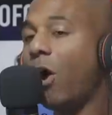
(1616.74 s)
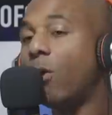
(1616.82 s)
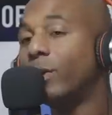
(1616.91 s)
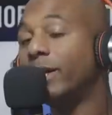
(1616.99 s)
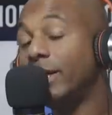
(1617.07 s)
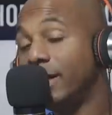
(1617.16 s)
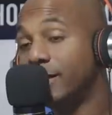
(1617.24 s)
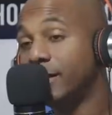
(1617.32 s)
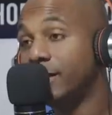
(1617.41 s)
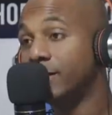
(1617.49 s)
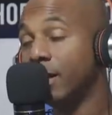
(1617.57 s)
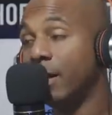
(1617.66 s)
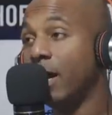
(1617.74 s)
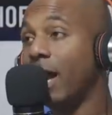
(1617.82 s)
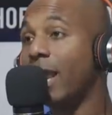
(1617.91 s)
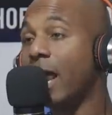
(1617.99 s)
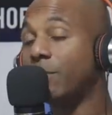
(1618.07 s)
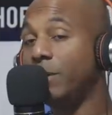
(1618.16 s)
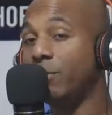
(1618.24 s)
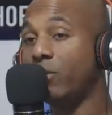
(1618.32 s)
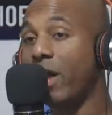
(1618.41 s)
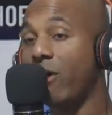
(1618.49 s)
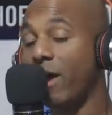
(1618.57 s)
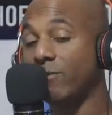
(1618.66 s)
No, what it is is a lot of
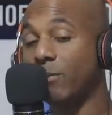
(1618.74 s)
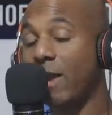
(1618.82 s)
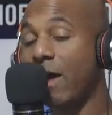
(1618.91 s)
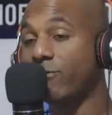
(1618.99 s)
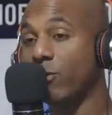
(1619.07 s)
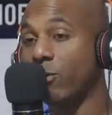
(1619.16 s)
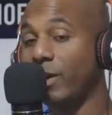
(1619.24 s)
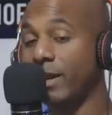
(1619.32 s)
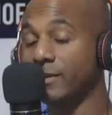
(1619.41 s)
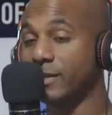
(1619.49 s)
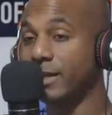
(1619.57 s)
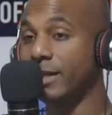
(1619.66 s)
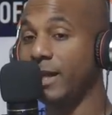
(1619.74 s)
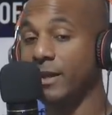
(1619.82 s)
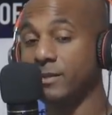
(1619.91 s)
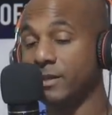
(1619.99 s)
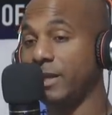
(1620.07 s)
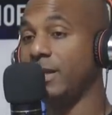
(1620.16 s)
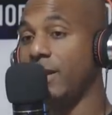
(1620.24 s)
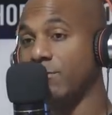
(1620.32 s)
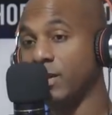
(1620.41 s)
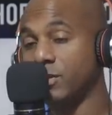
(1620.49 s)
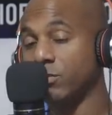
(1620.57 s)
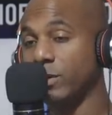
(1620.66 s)
people now have a platform where they can sit in a sit in their
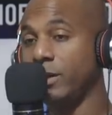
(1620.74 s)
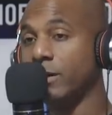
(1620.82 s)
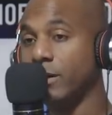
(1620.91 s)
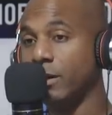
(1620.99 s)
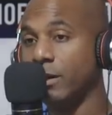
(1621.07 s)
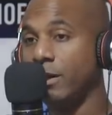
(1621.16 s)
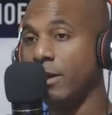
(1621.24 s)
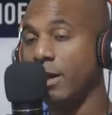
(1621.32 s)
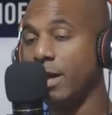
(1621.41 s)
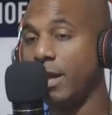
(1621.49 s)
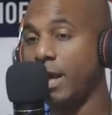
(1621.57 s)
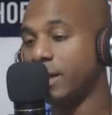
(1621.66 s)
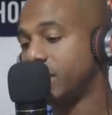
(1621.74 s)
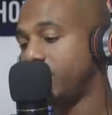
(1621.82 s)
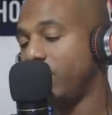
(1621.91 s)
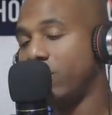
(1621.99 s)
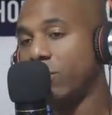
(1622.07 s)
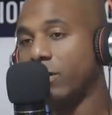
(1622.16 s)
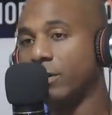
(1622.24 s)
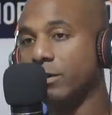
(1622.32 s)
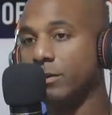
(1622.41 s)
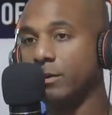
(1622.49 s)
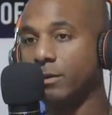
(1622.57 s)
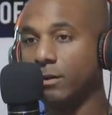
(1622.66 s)
misery and they can just be on a
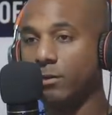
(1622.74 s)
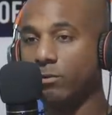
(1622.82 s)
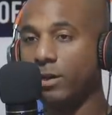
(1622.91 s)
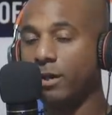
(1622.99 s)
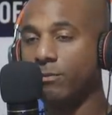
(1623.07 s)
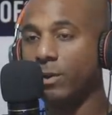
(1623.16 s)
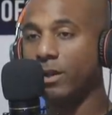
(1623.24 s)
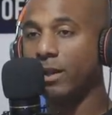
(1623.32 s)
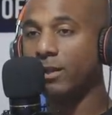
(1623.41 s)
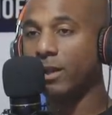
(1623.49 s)
with they with their